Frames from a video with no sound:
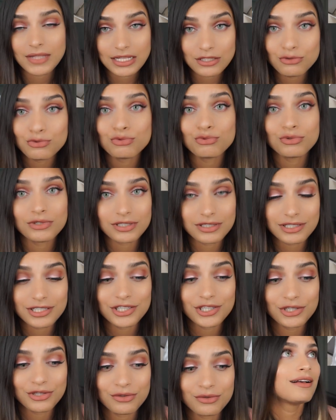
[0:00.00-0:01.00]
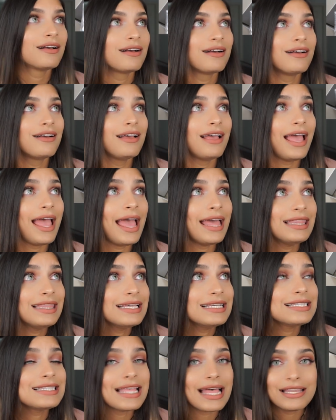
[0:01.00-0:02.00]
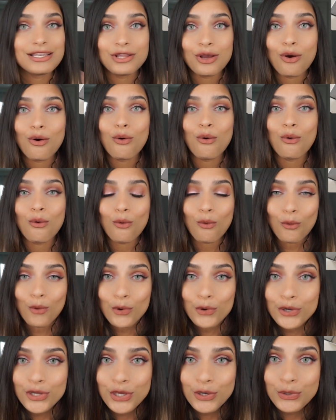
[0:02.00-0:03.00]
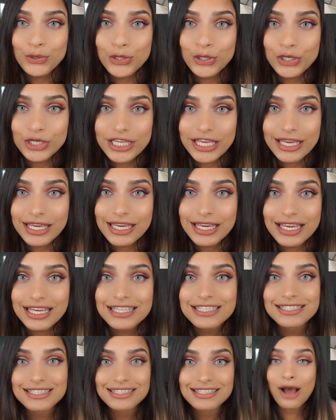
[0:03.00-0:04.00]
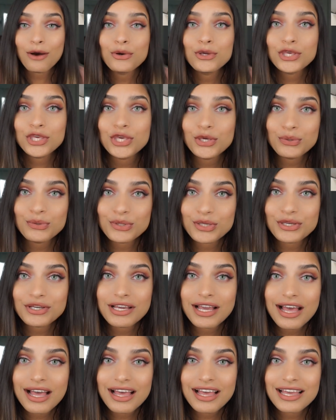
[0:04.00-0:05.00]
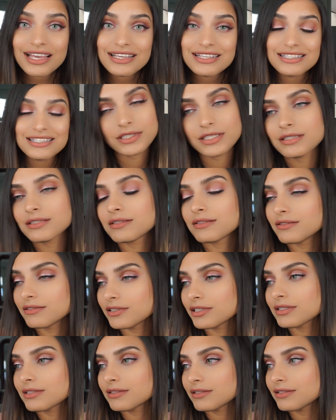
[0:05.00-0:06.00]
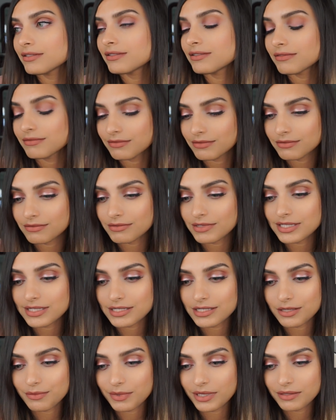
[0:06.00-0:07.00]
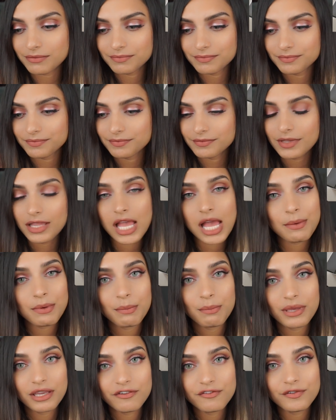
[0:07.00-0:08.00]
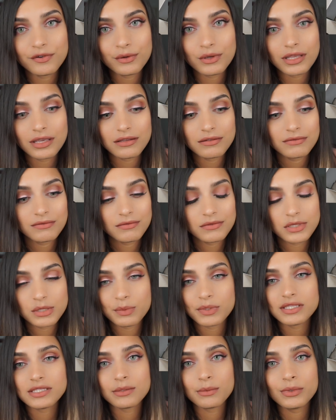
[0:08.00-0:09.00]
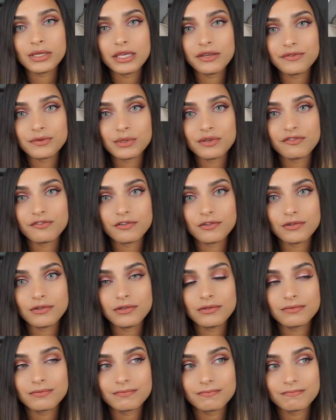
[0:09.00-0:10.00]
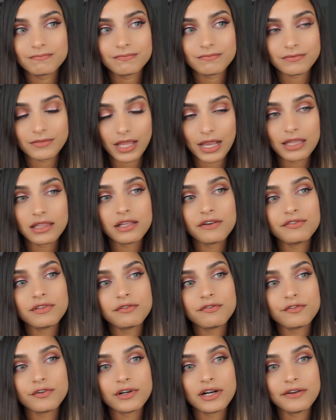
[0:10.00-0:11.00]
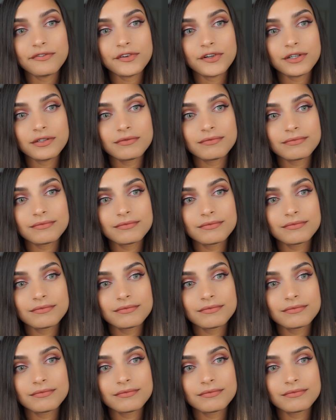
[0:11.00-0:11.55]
That's really cute. And they send Oreo cookies. How cute, you guys. Just listen to me. I'm a big foodie. So when someone gives me food, I love them forever.